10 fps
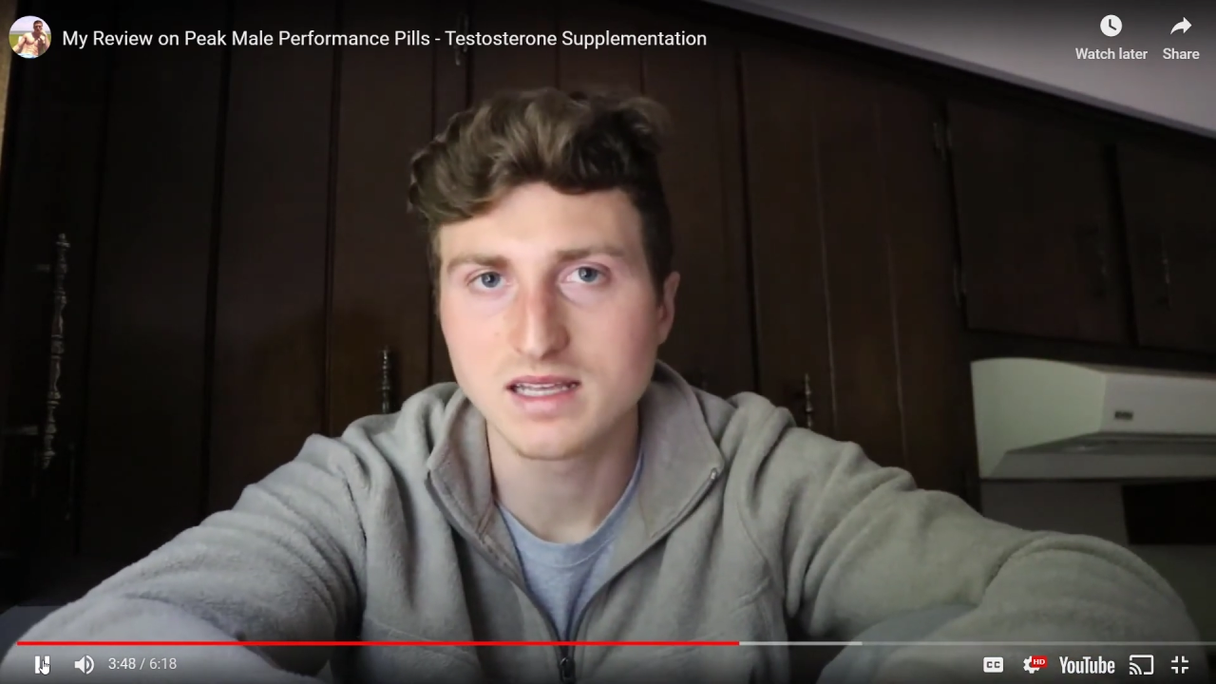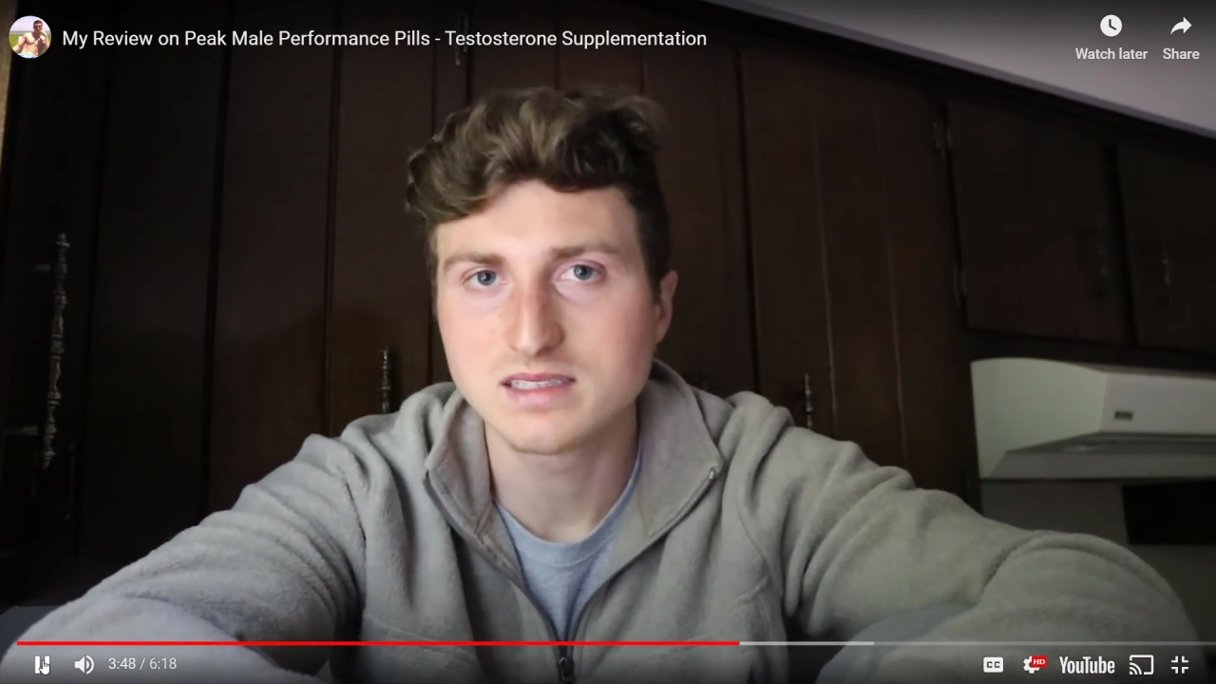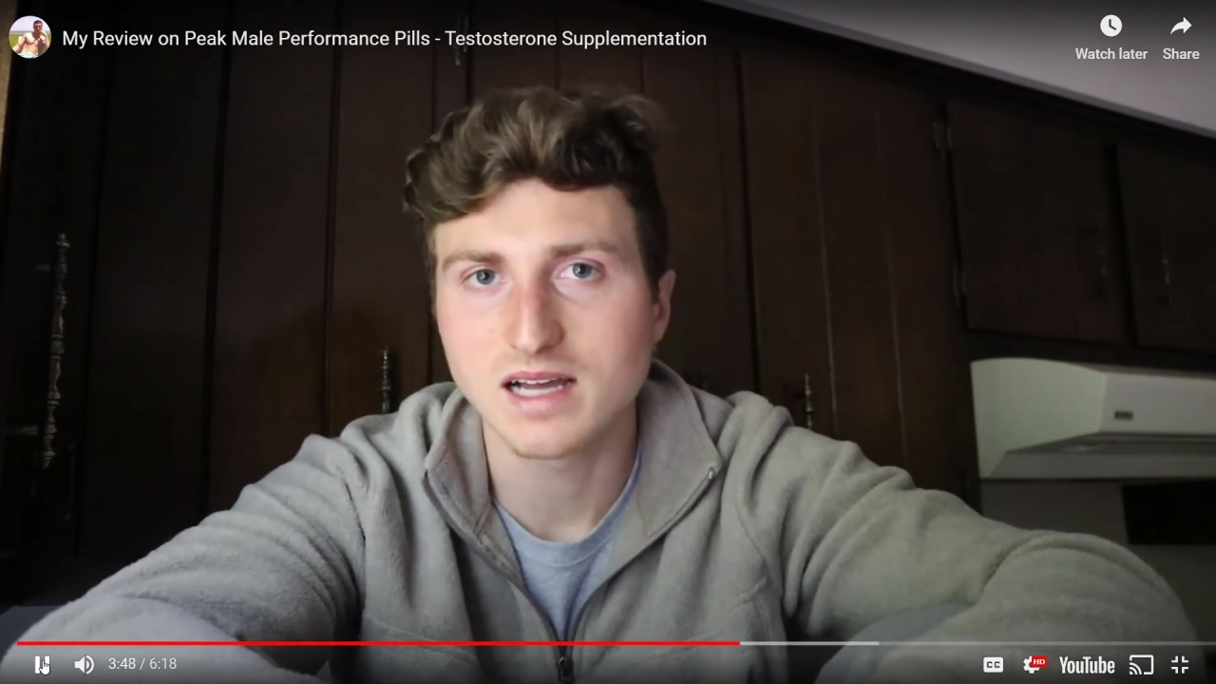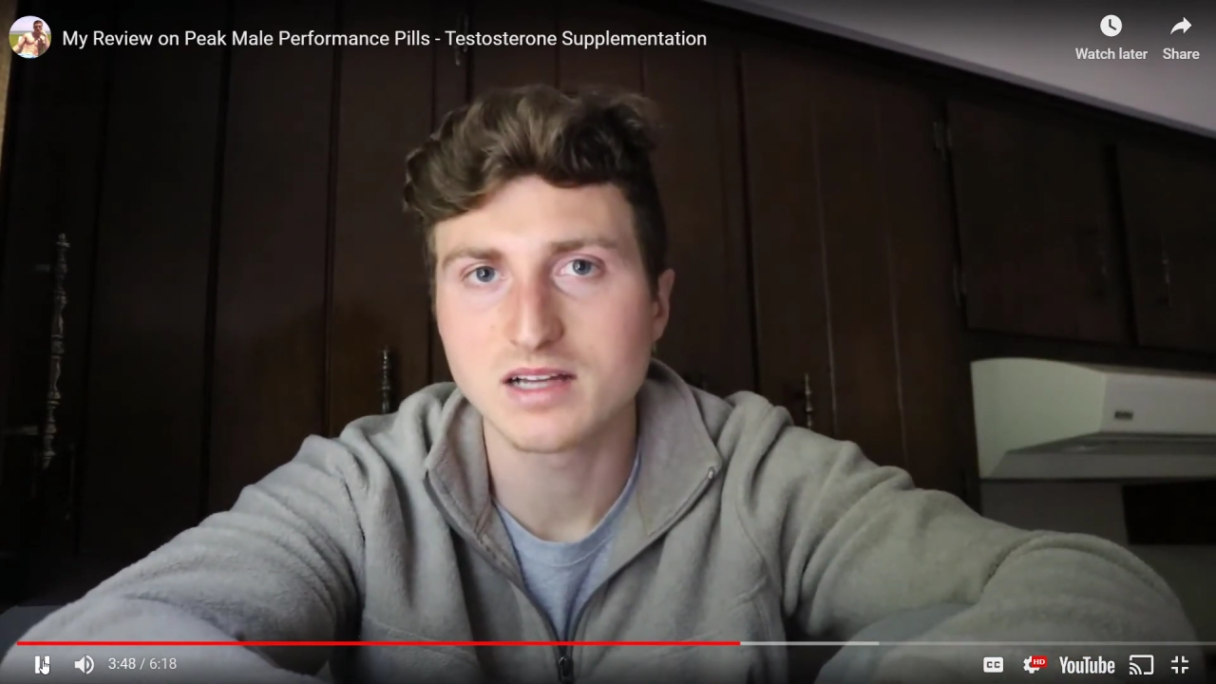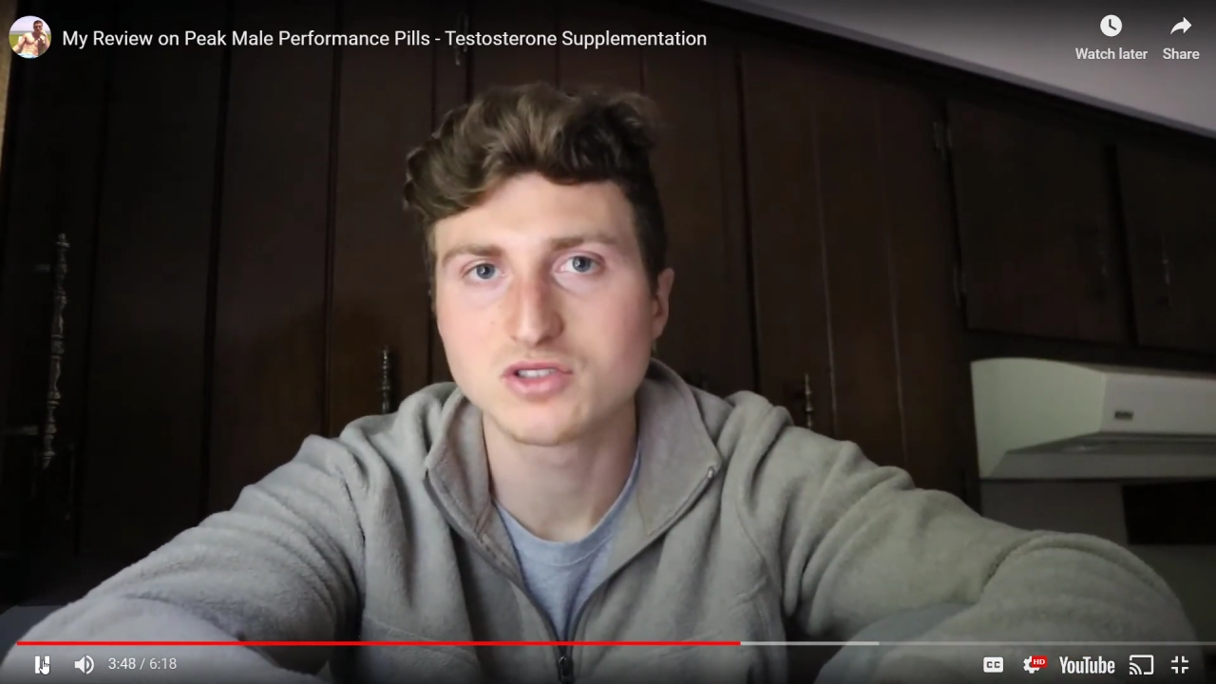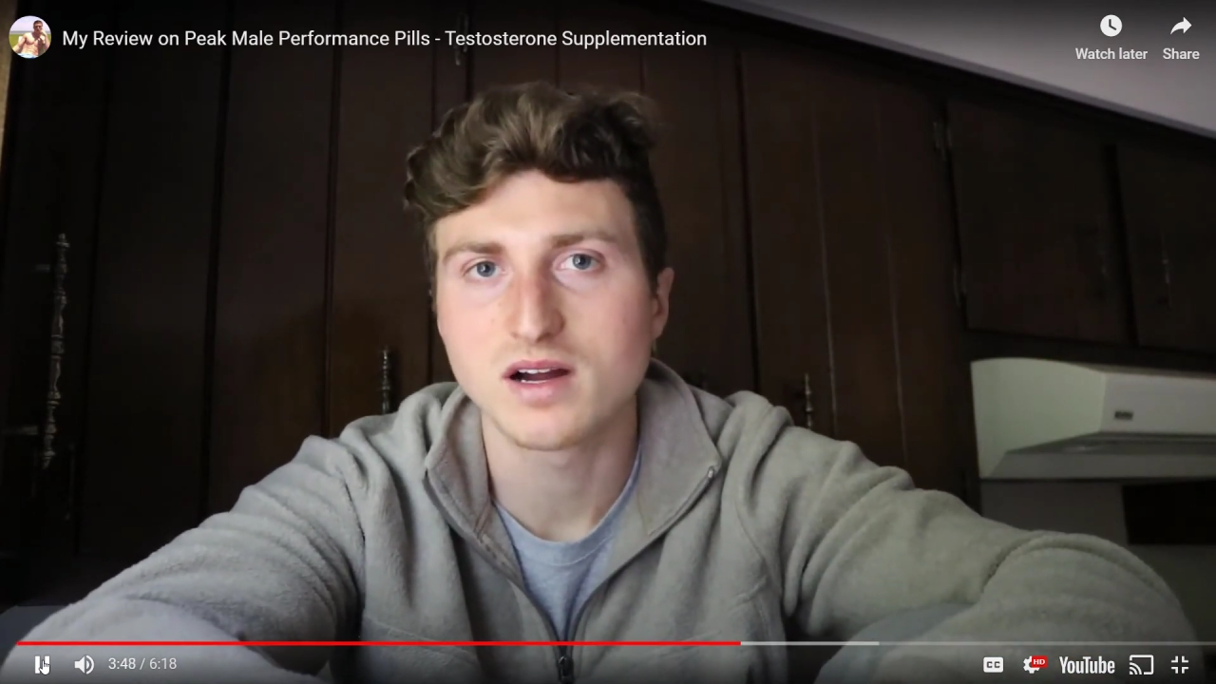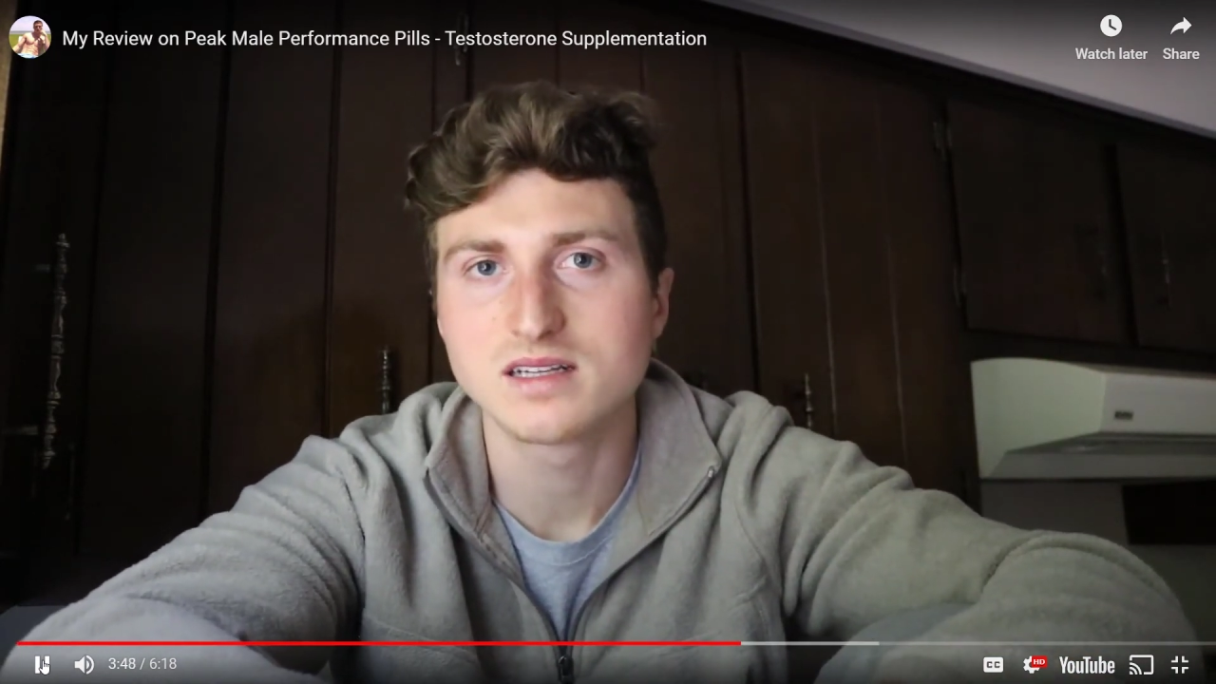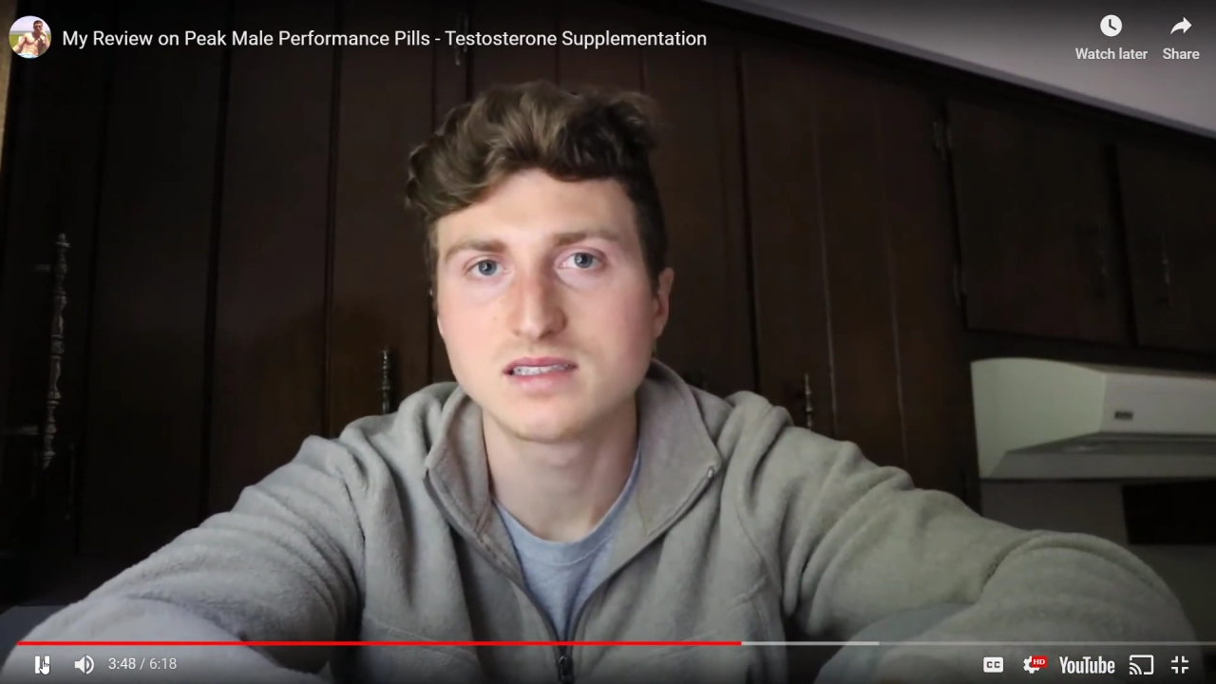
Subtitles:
He's not trying to